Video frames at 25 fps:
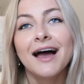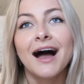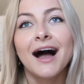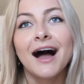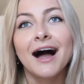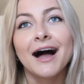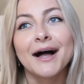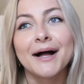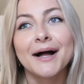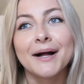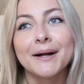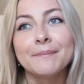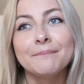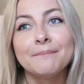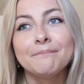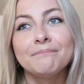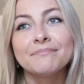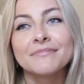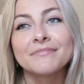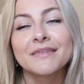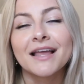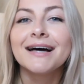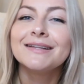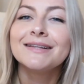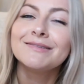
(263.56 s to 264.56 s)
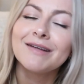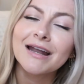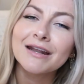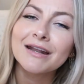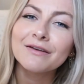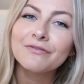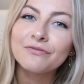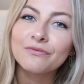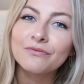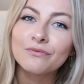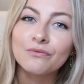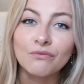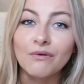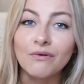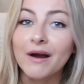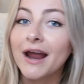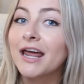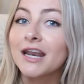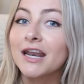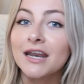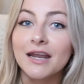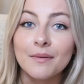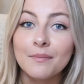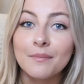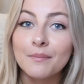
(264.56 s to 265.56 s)
a lot of
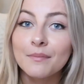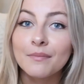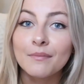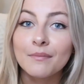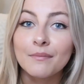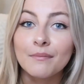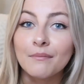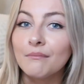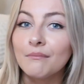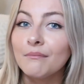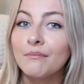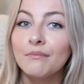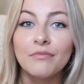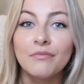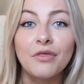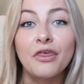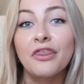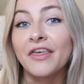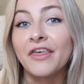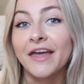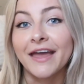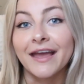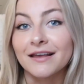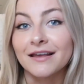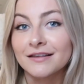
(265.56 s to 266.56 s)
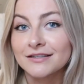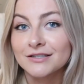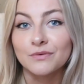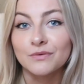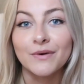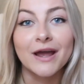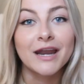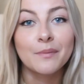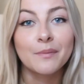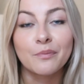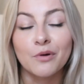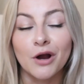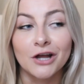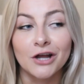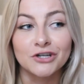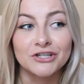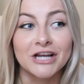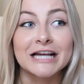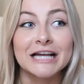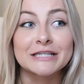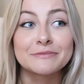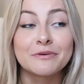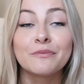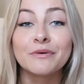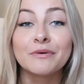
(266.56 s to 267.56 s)
random things, random
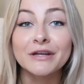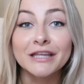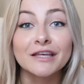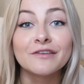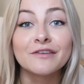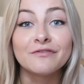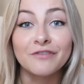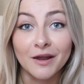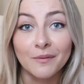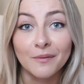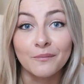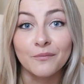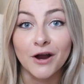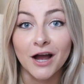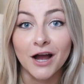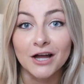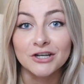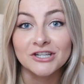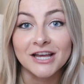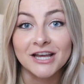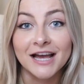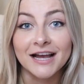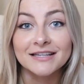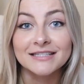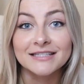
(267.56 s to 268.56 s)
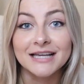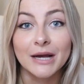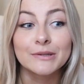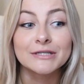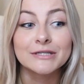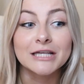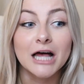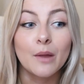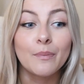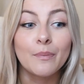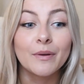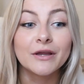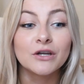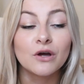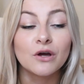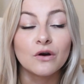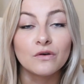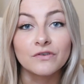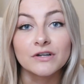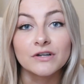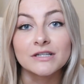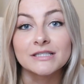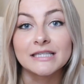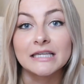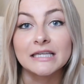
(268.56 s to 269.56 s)
projects, but really fun projects. I was helping to
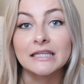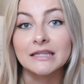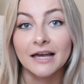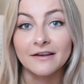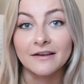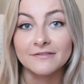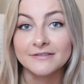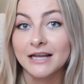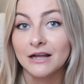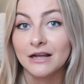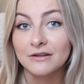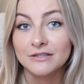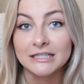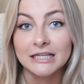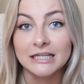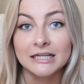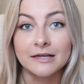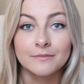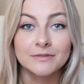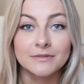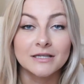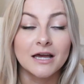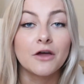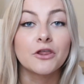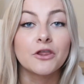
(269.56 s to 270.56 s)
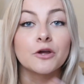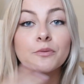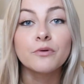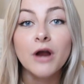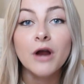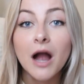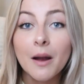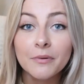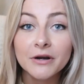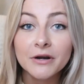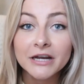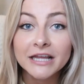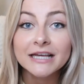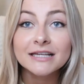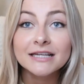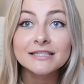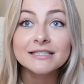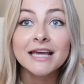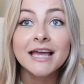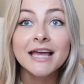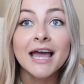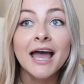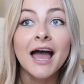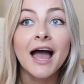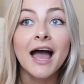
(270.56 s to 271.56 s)
oversee lifestyle teams at other properties,
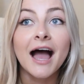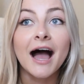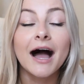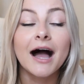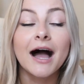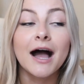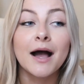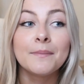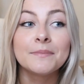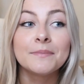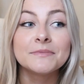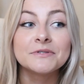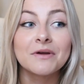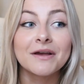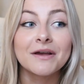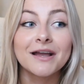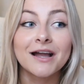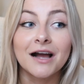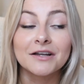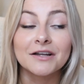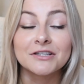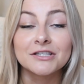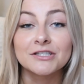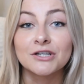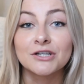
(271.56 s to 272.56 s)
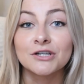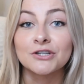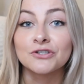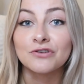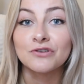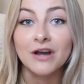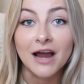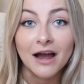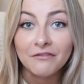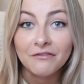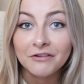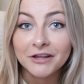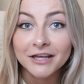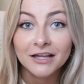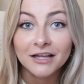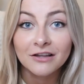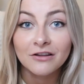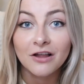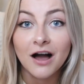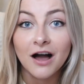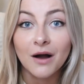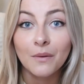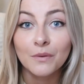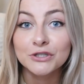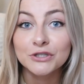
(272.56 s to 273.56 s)
so I got to start traveling a
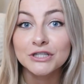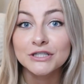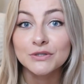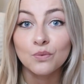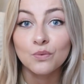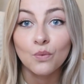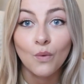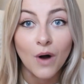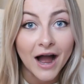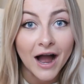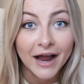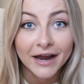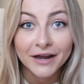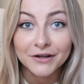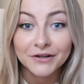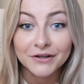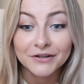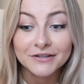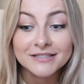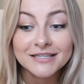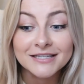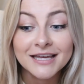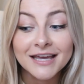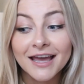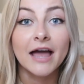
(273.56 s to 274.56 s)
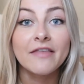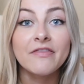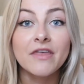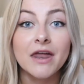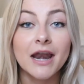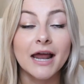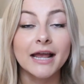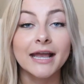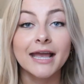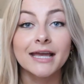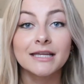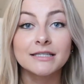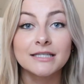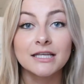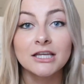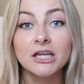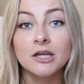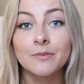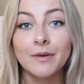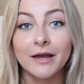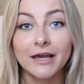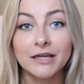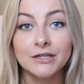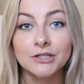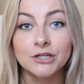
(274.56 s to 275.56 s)
lot, which is wild. And then I
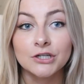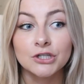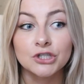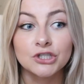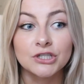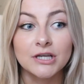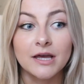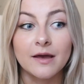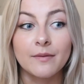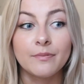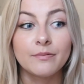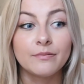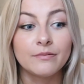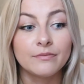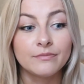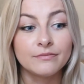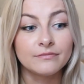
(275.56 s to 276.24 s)
continued my internship